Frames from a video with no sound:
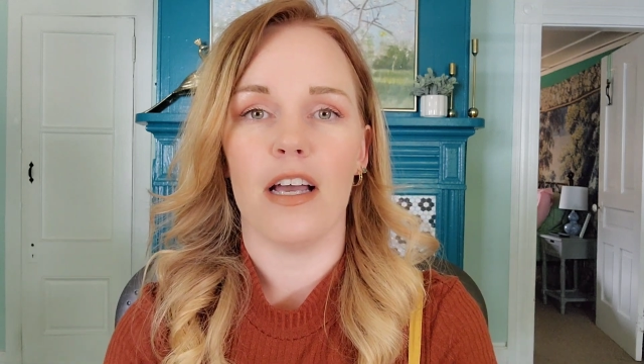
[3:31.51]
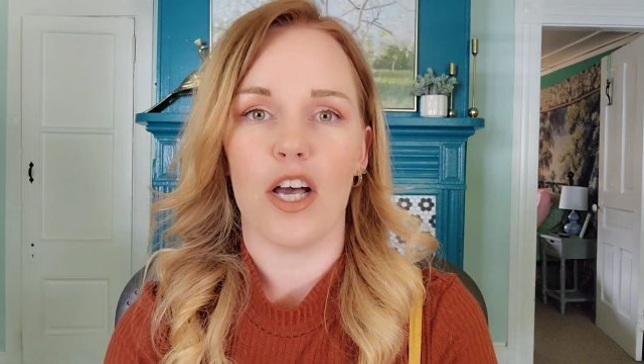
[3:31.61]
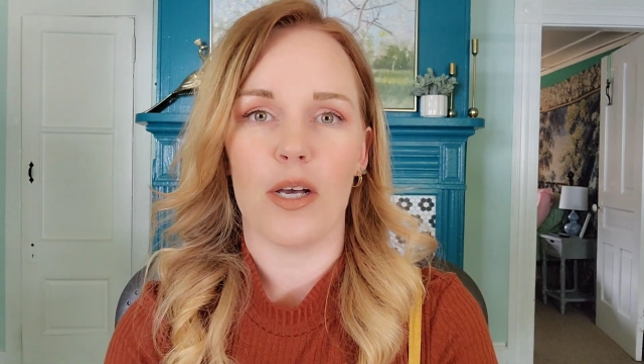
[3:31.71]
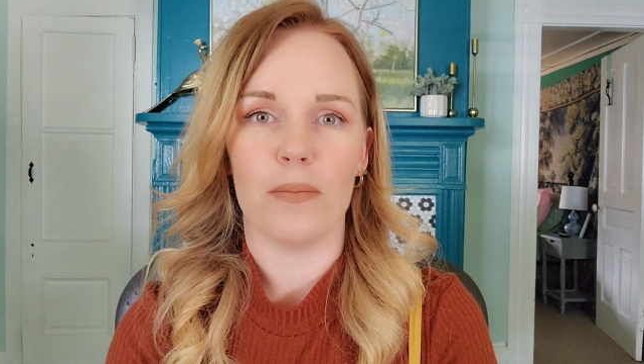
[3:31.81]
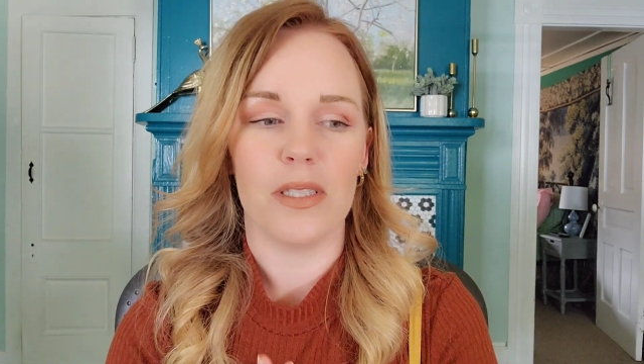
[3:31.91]

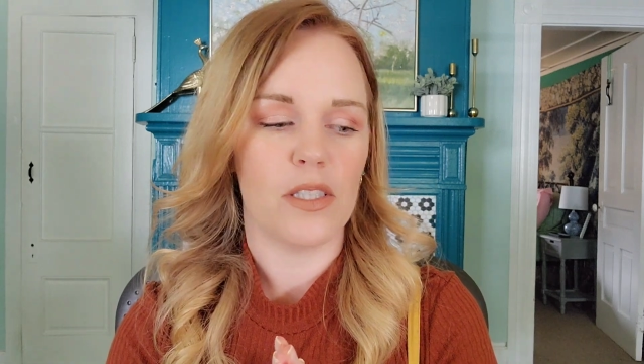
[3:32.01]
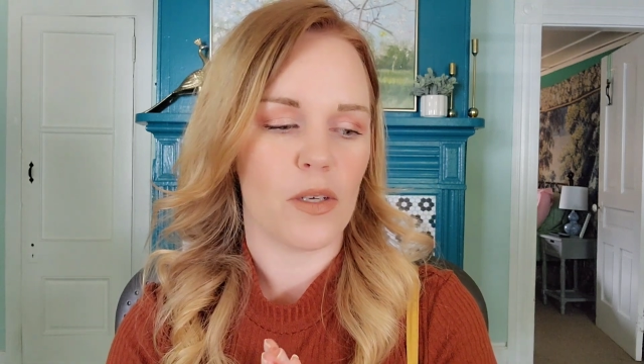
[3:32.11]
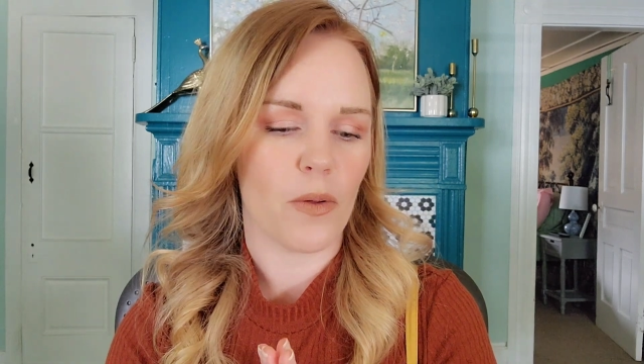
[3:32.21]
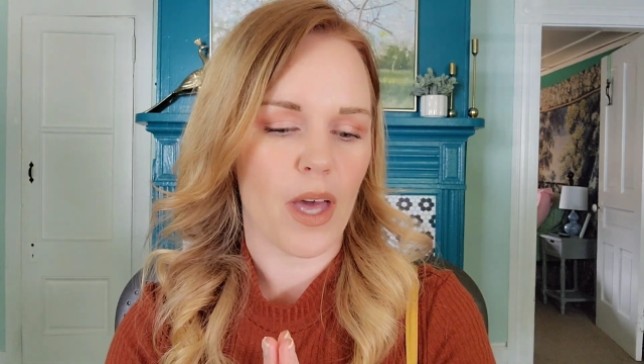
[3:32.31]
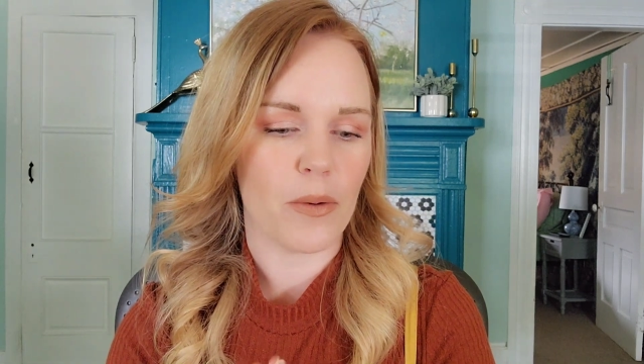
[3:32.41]
Um,
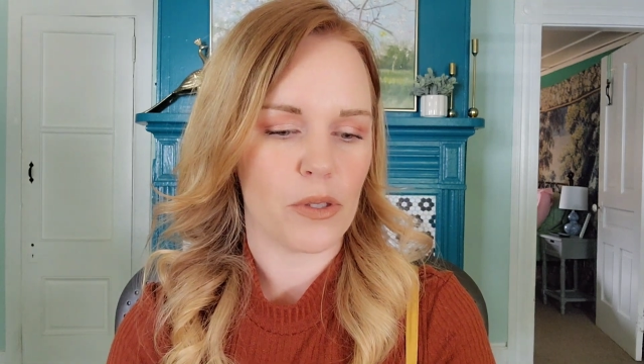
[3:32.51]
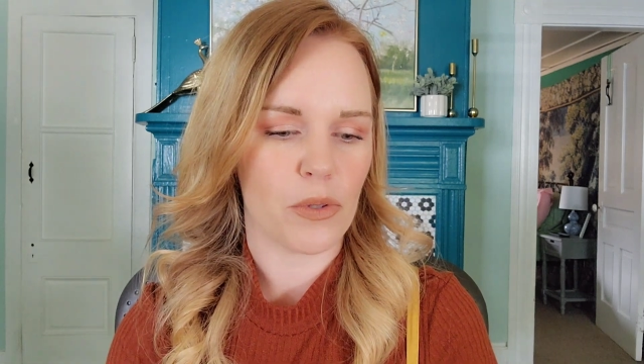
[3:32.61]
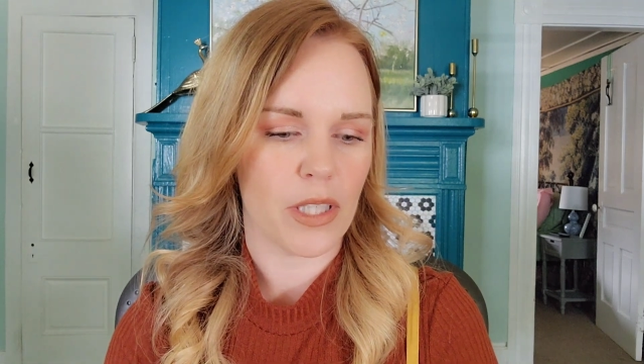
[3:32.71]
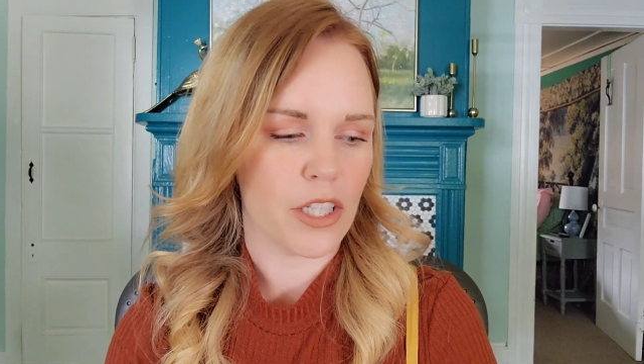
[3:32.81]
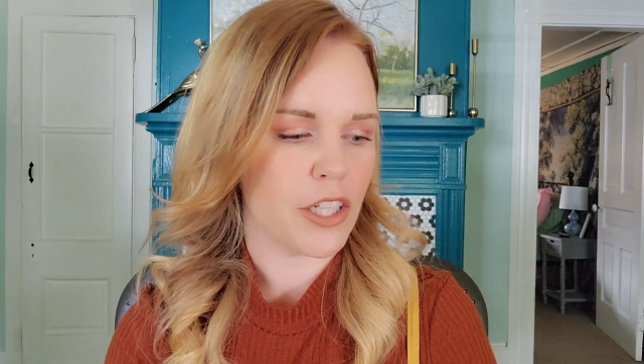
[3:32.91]
so that was
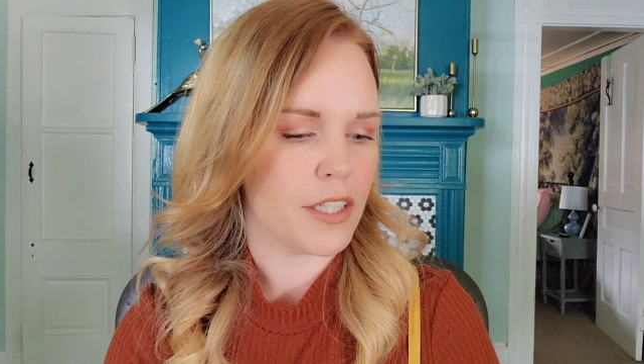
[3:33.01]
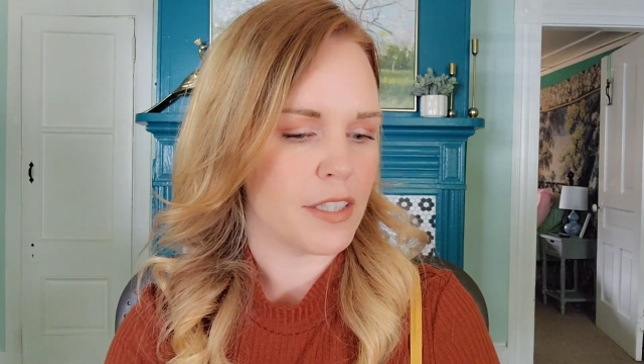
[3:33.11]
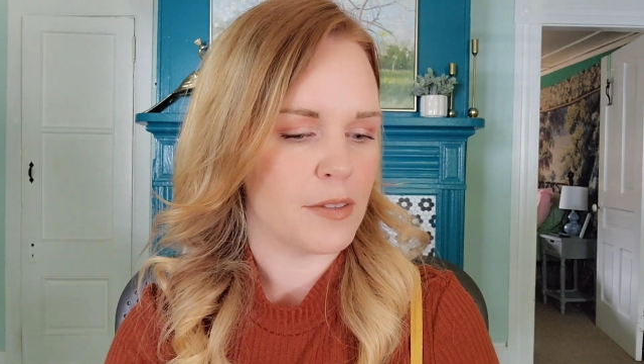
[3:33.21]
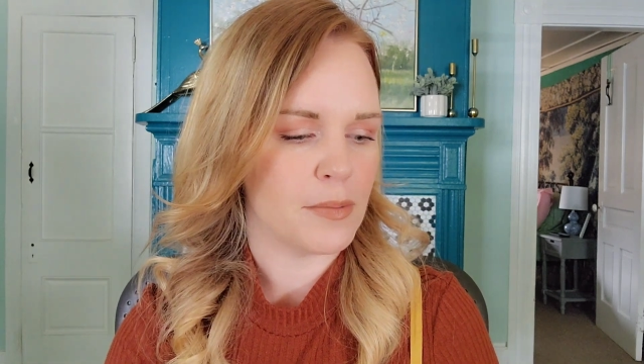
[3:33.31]
really good.